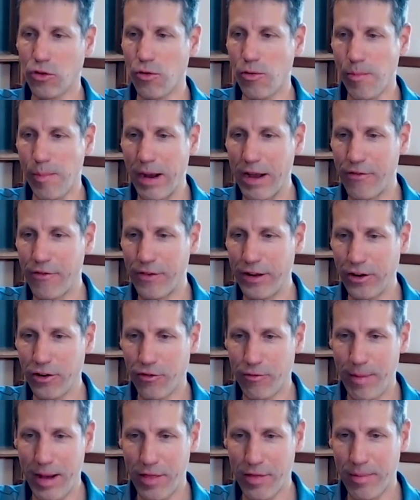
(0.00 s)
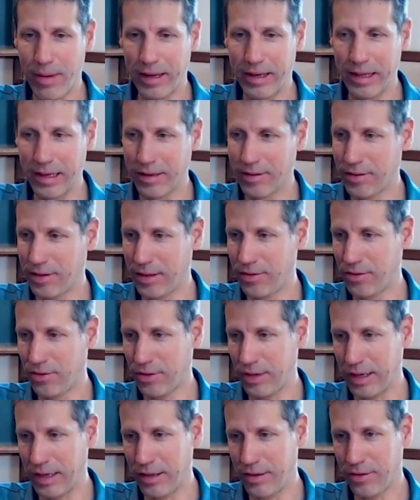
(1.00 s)
my field of mathematics
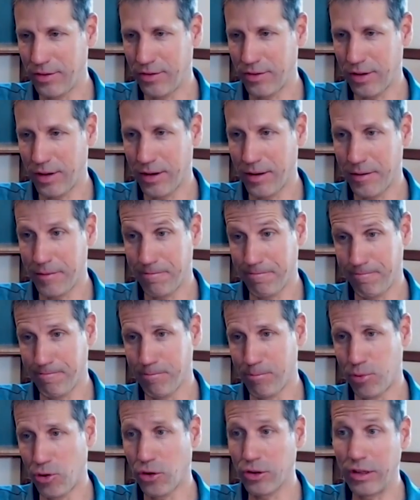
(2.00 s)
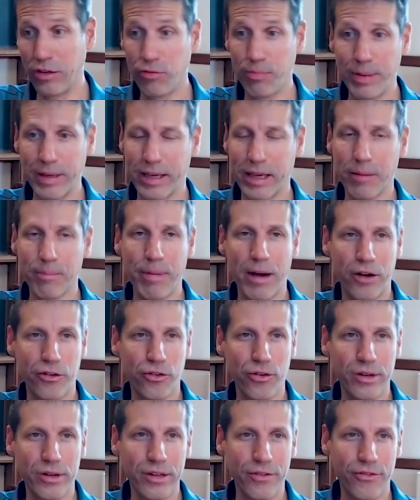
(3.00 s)
is broadly speaking, partial
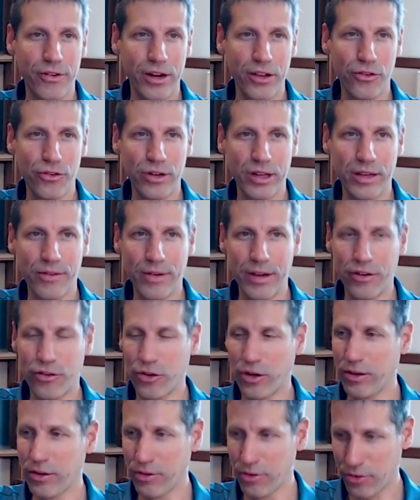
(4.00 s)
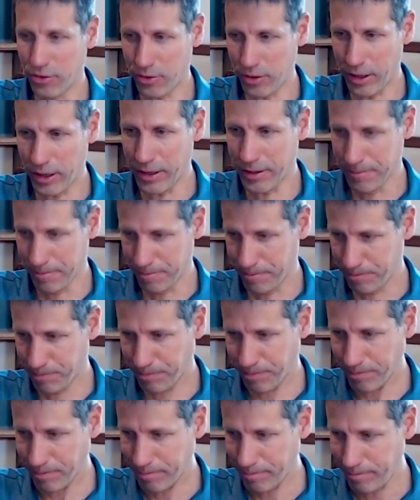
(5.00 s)
differential equations.
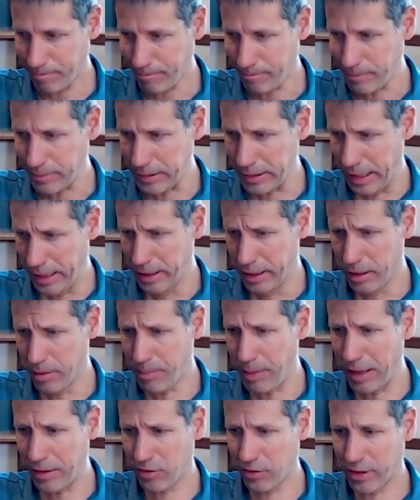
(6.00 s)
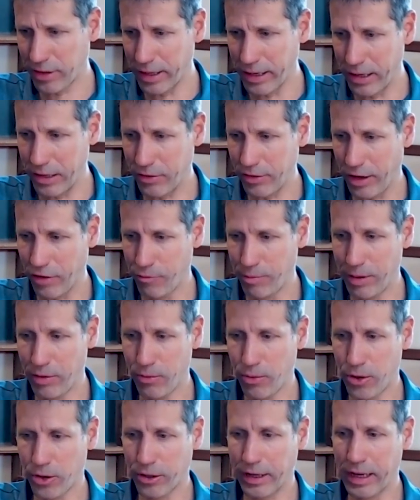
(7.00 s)
And in the past years, I've been
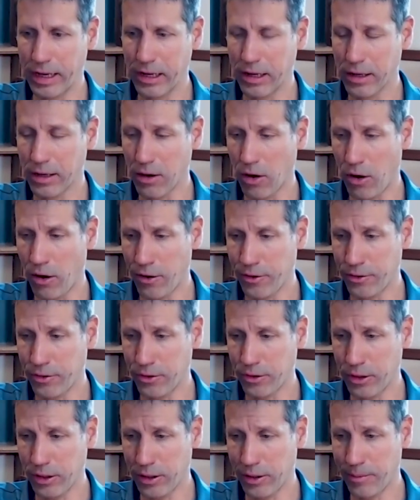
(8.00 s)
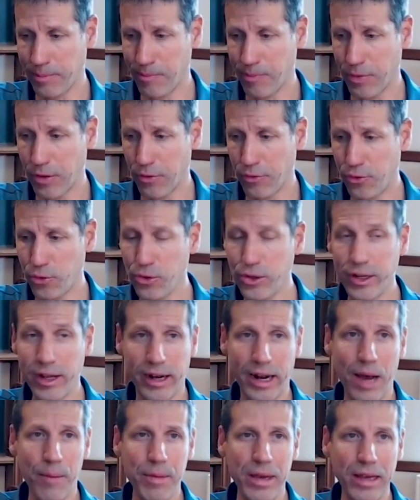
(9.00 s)
working on fluid
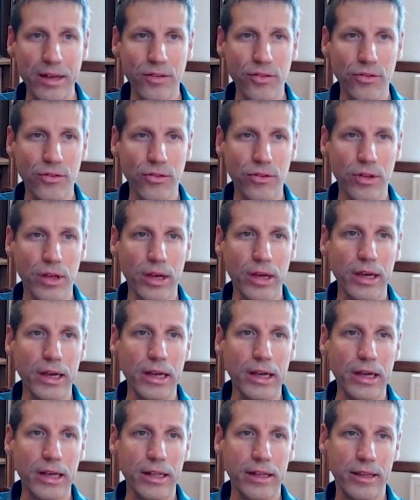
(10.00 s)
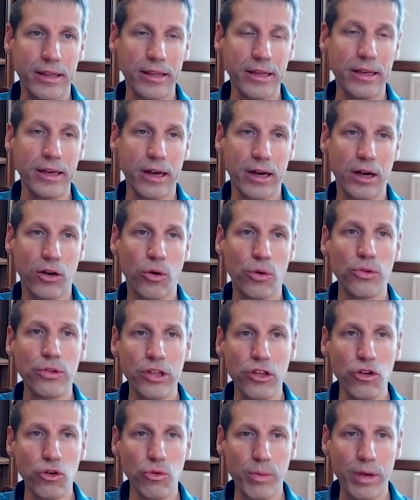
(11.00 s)
dynamics, the
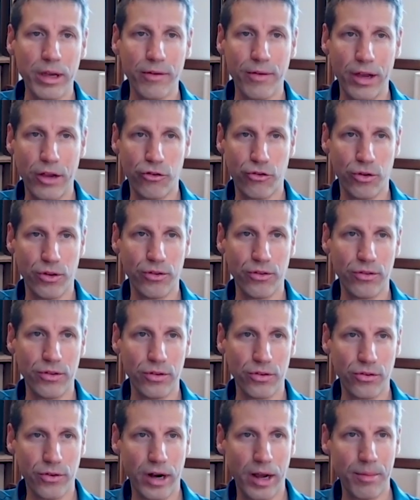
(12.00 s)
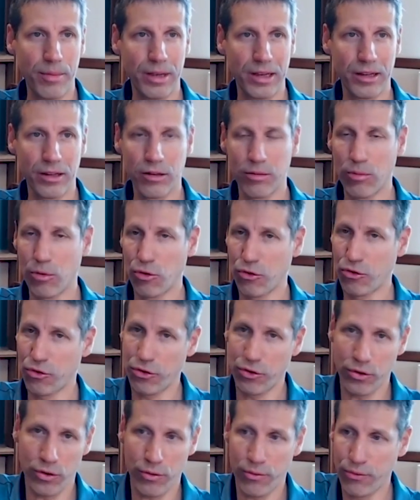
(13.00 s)
continuum equations describing the motion
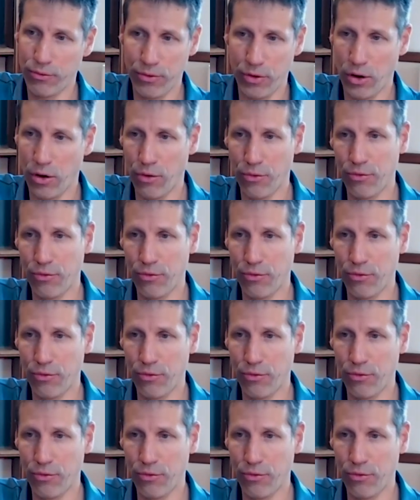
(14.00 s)
of